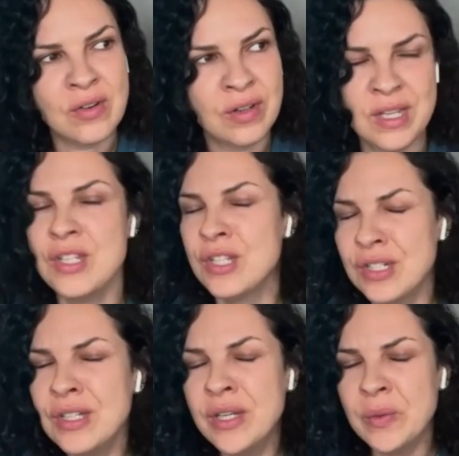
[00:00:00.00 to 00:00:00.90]
nation.
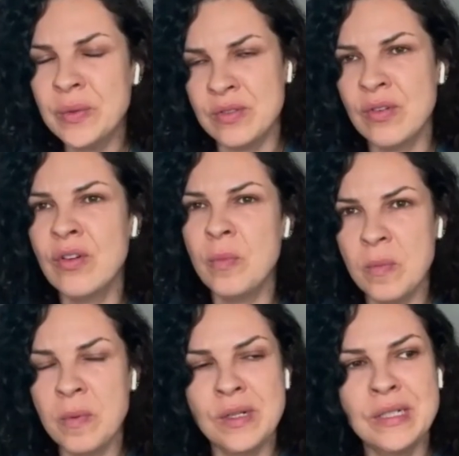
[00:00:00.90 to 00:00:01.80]
We're strong
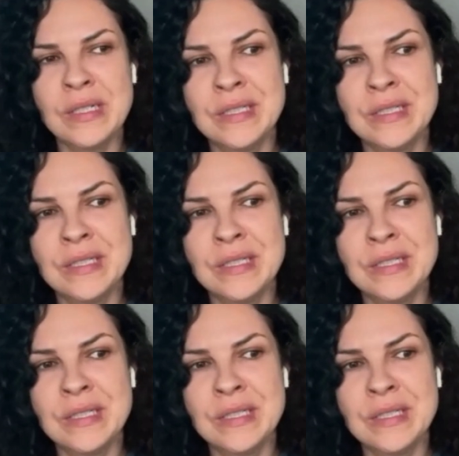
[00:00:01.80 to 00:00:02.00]
people.